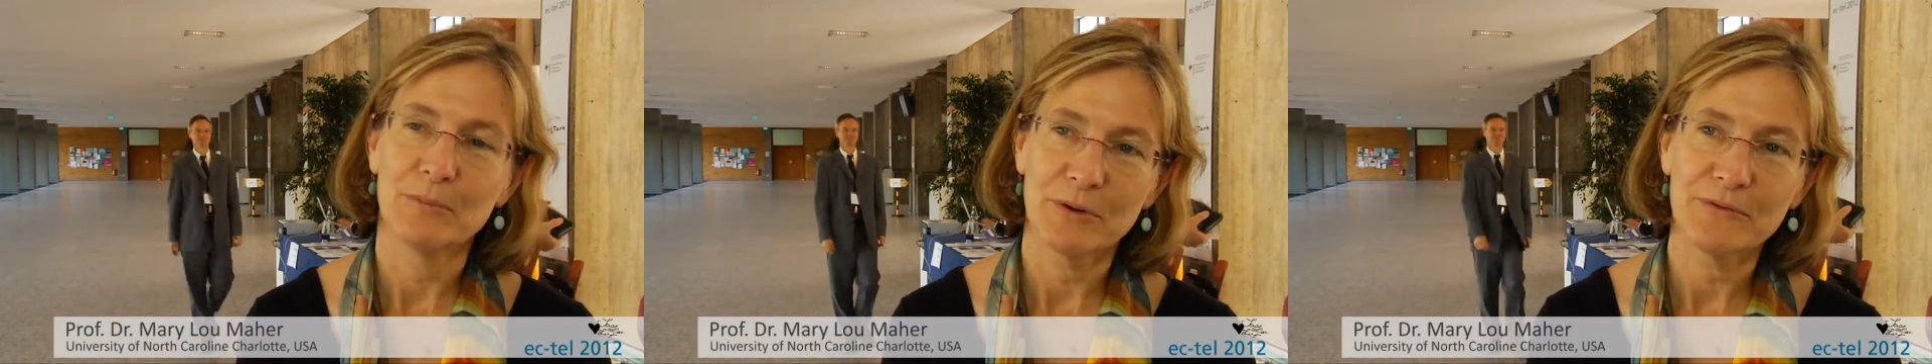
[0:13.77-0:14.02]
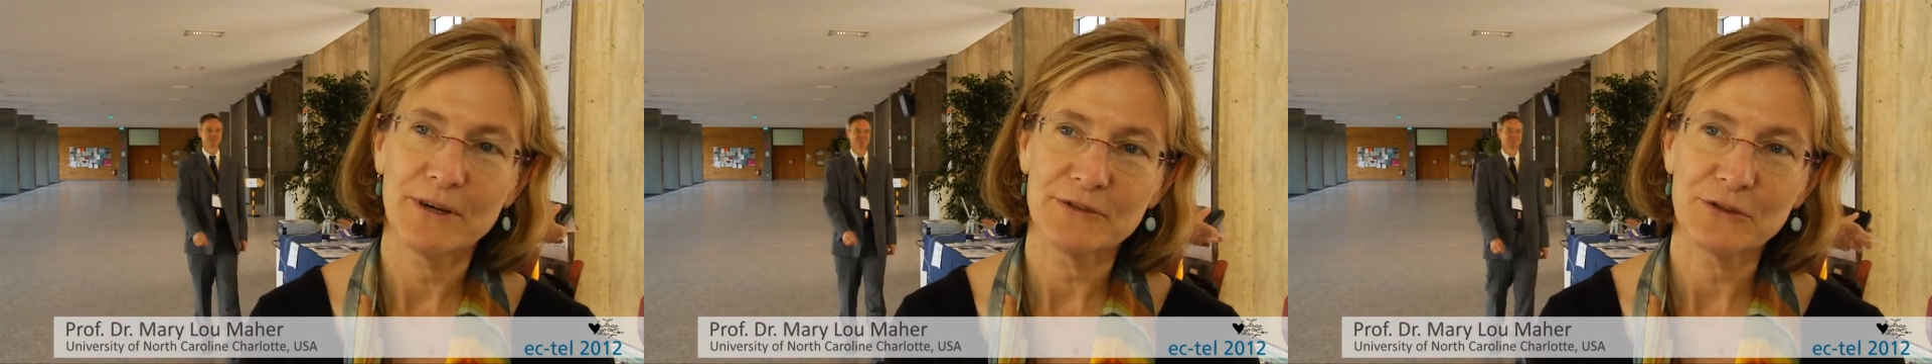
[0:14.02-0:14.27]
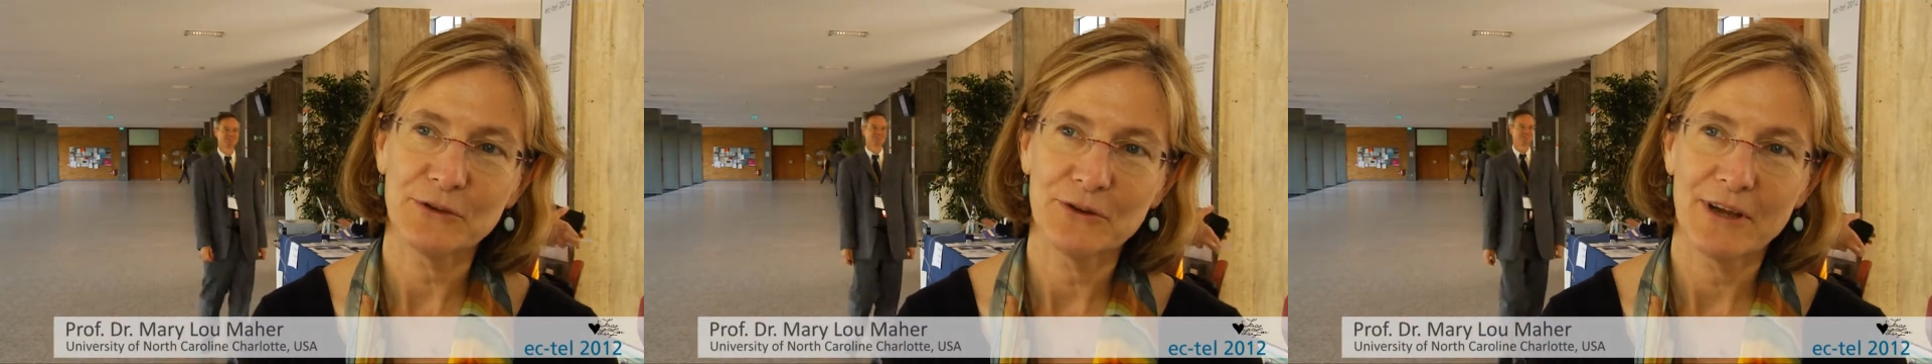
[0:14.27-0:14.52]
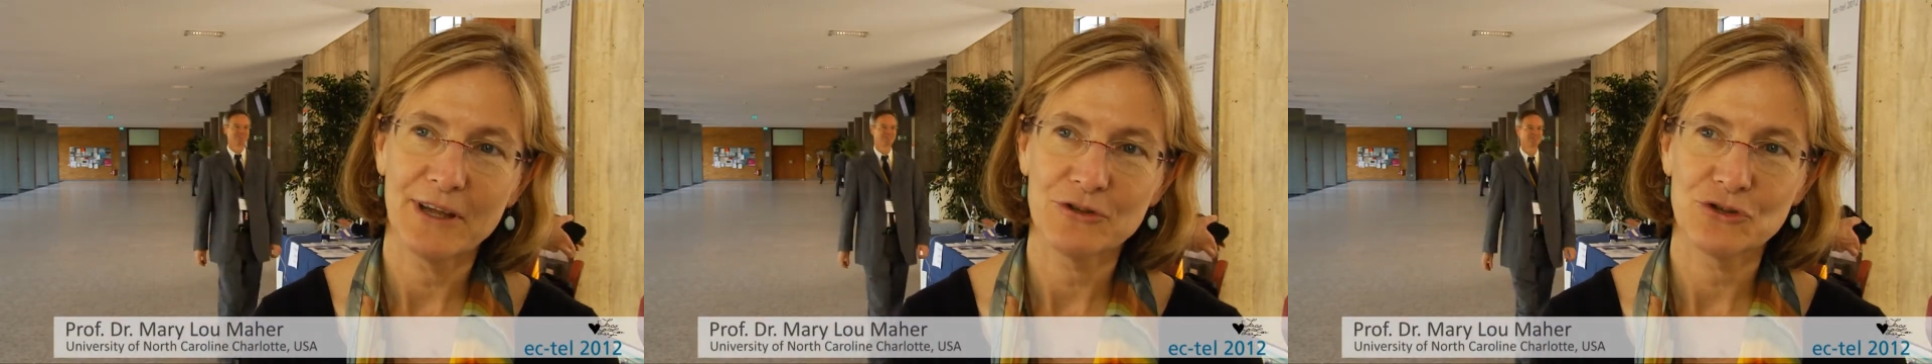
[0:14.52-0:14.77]

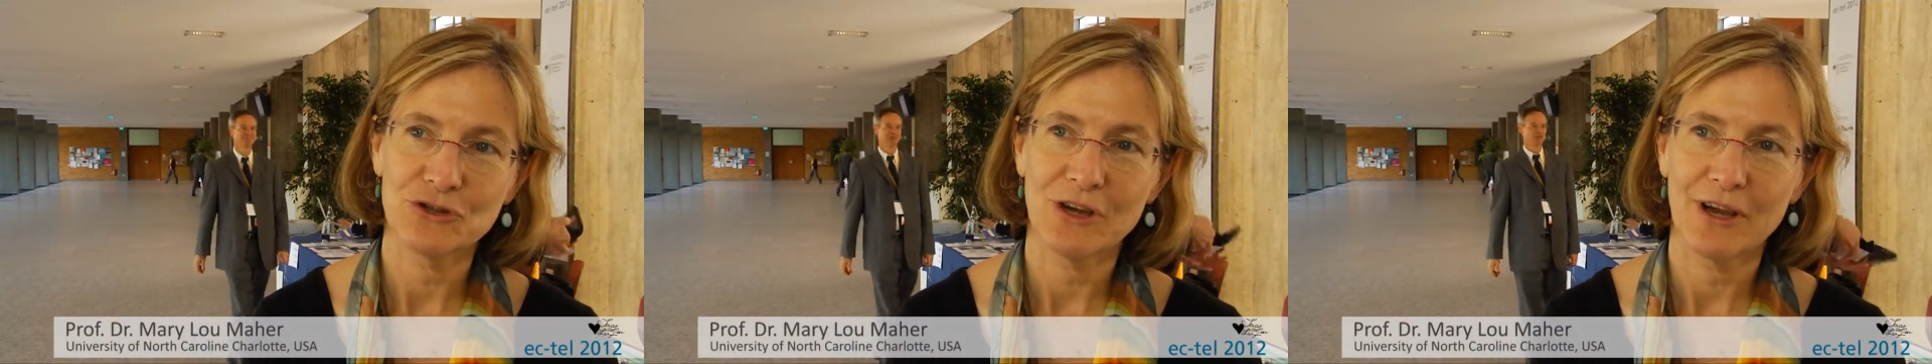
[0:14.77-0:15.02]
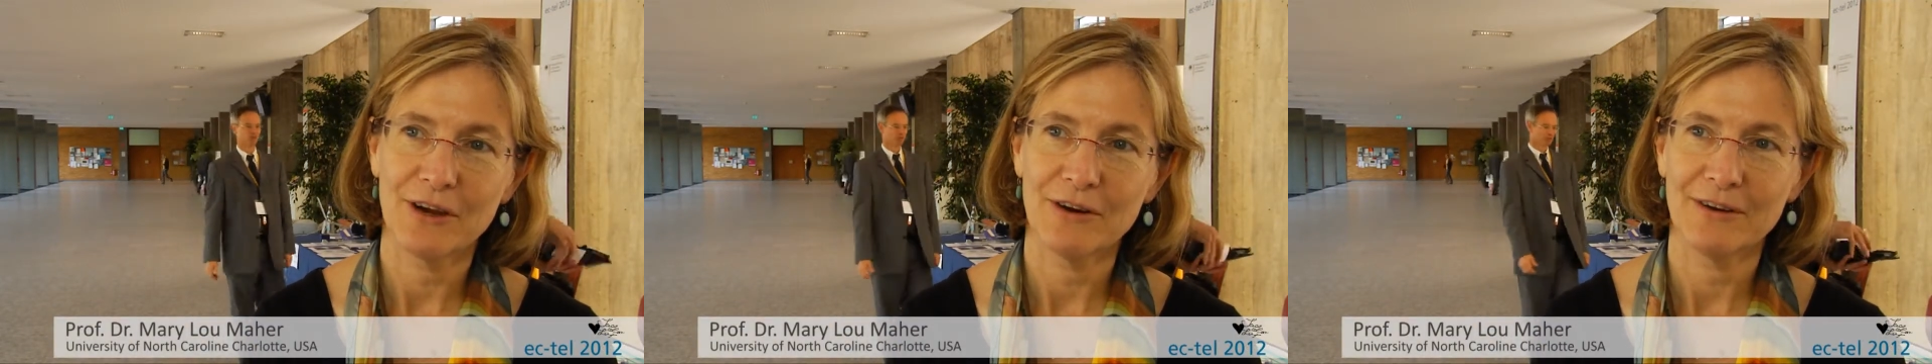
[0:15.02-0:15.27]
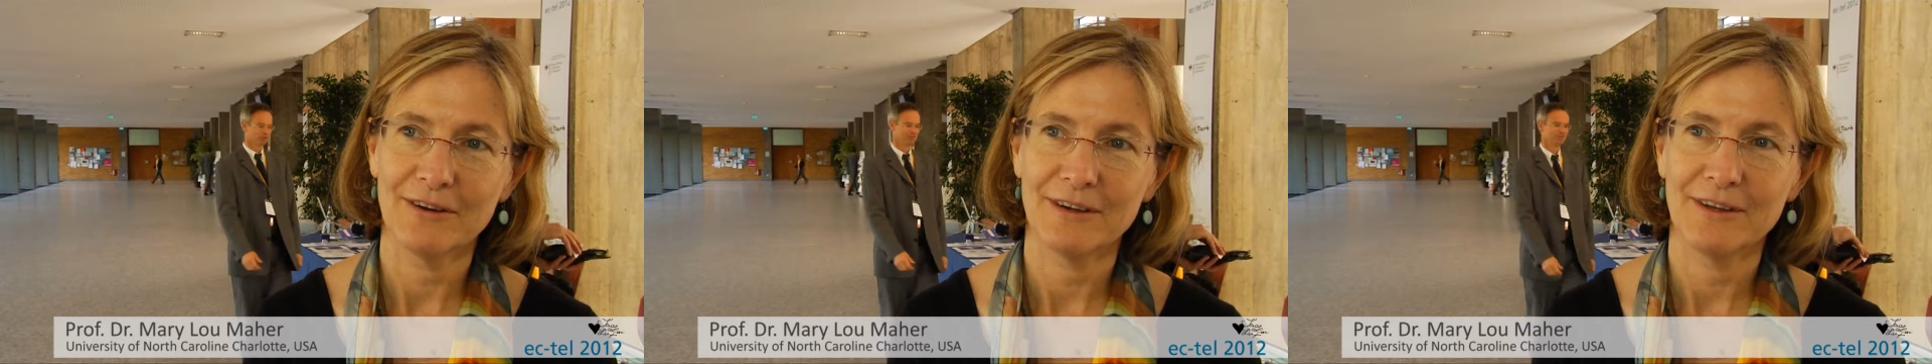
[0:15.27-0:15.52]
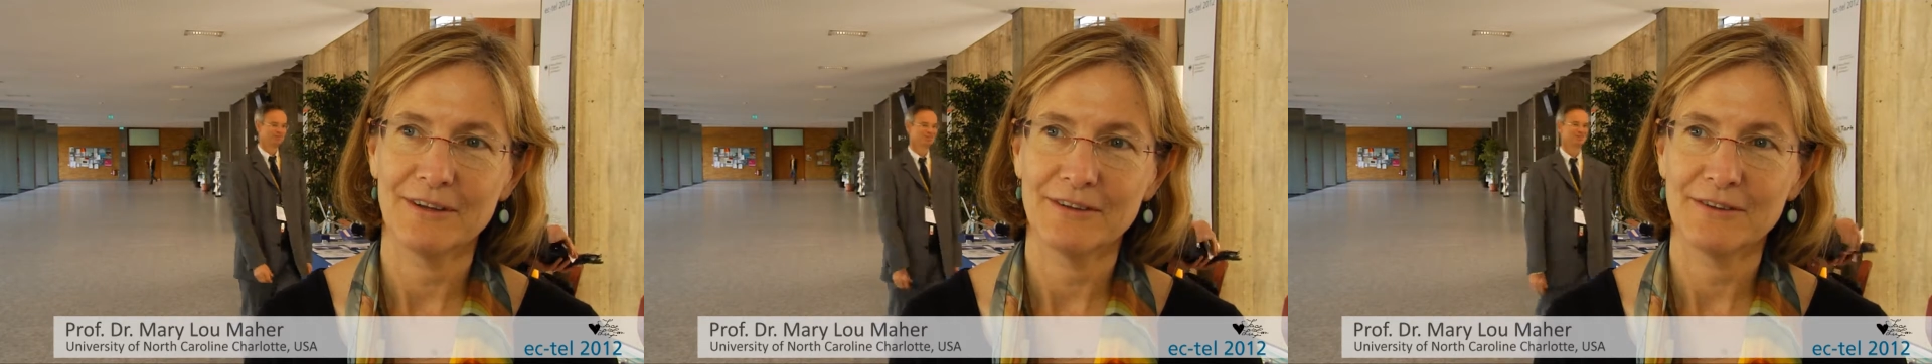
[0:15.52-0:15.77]
professor and chair
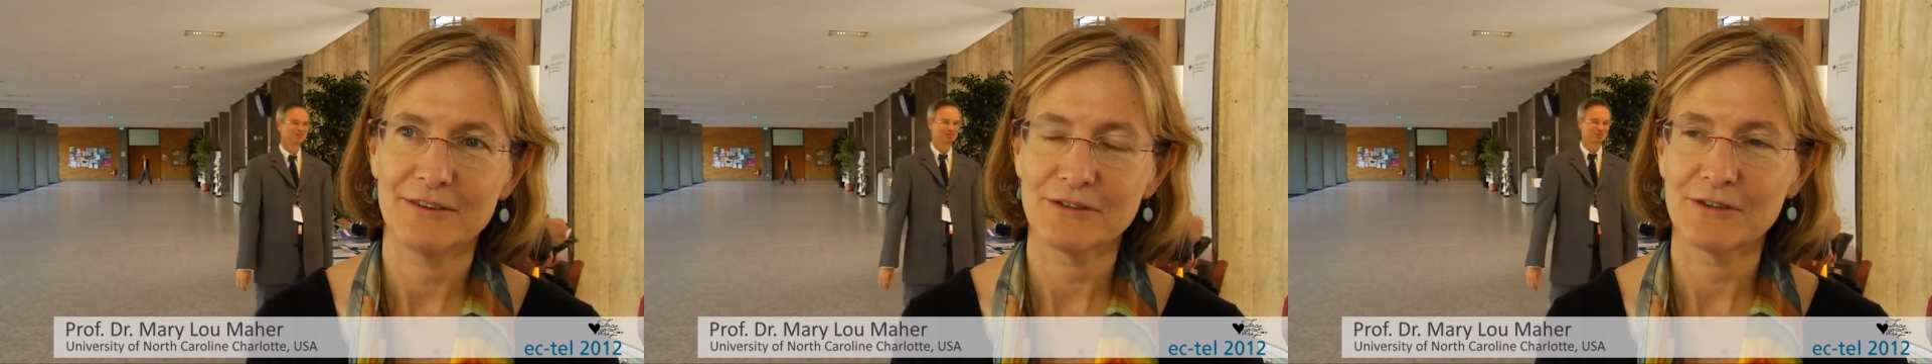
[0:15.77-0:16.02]
in the